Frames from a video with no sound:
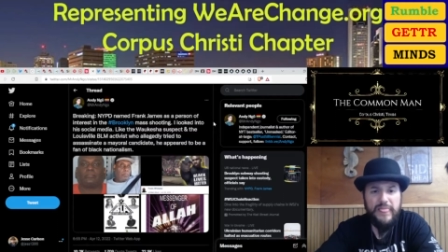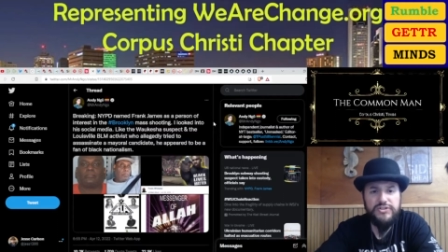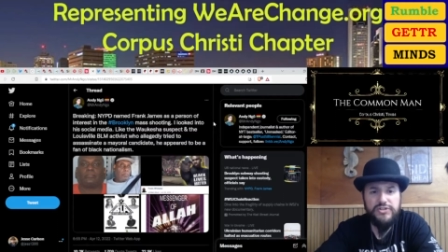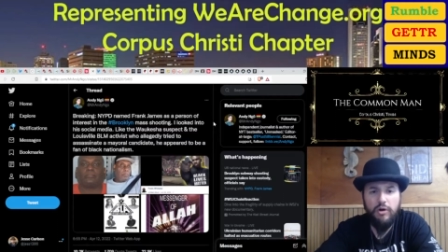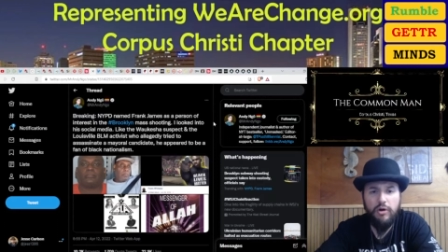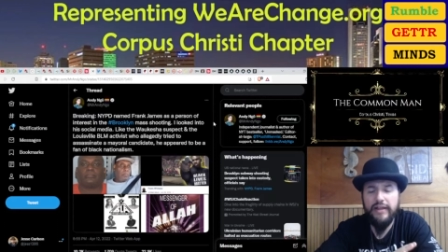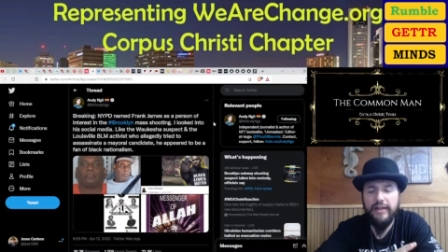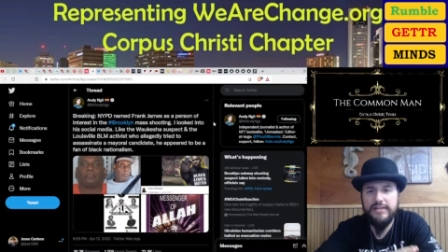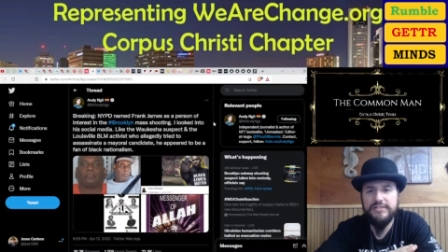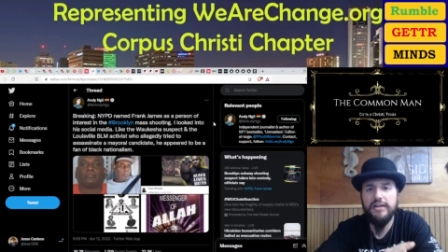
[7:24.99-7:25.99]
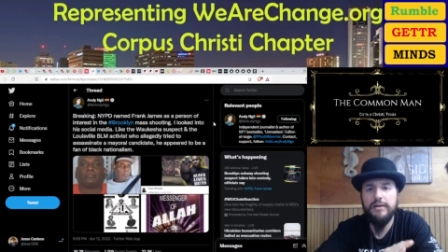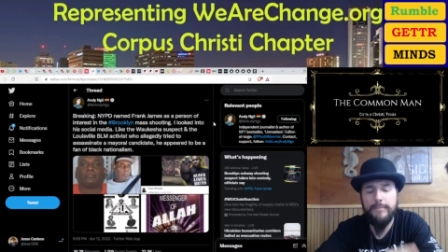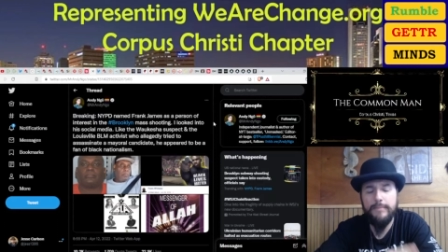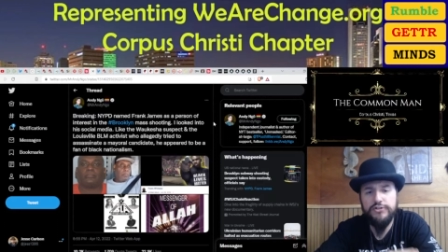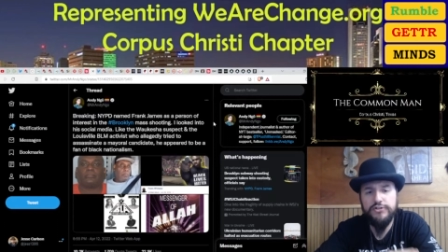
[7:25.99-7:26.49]
So, like I said,
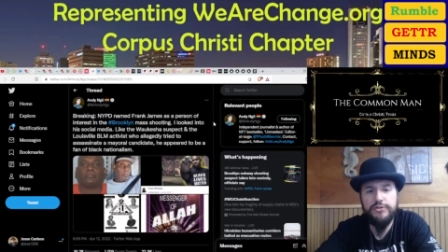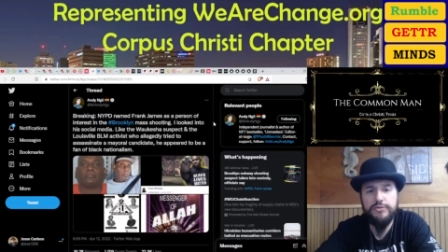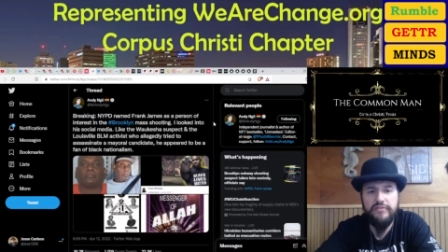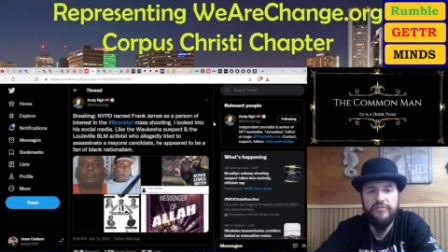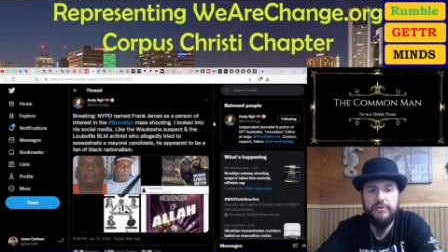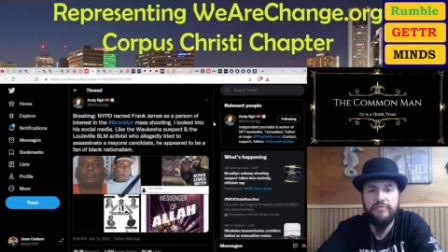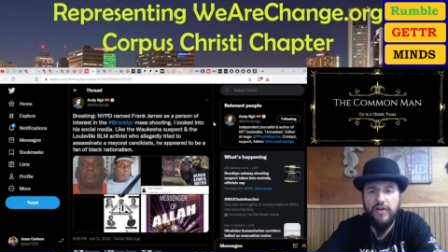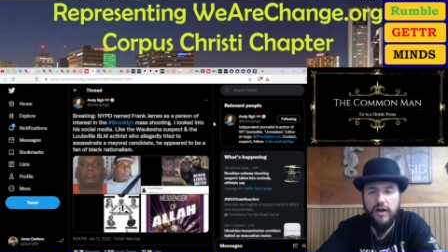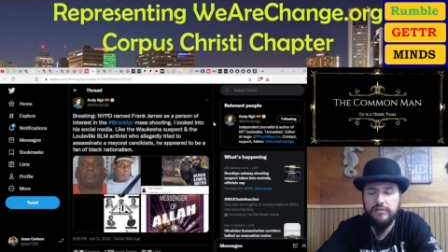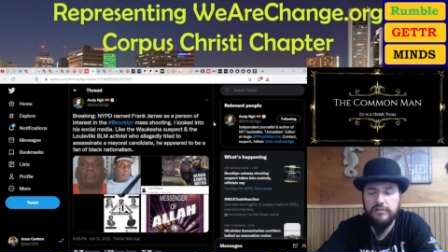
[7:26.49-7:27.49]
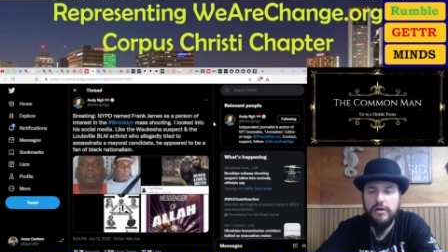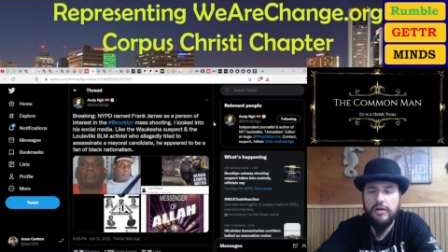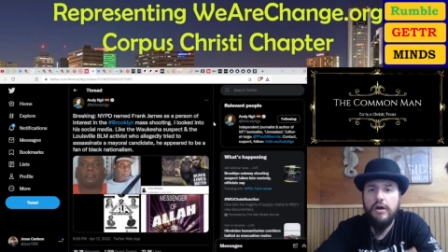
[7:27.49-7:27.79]
make sure you give him a follow